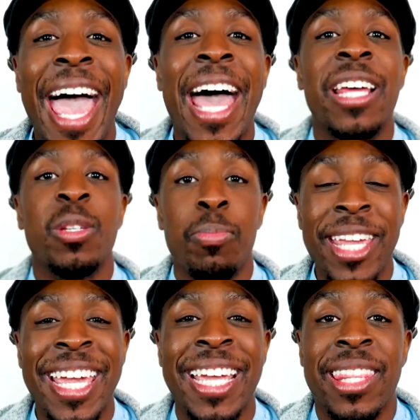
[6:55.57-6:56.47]
as
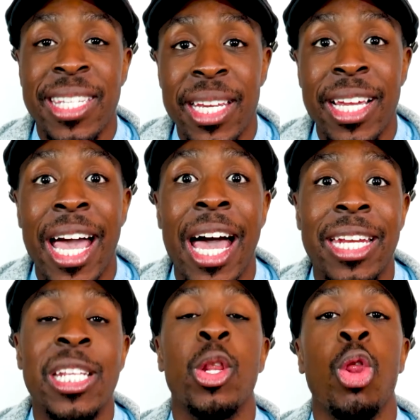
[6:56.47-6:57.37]
being the Son of
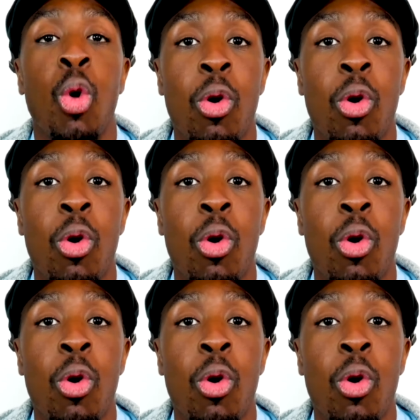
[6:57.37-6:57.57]
God and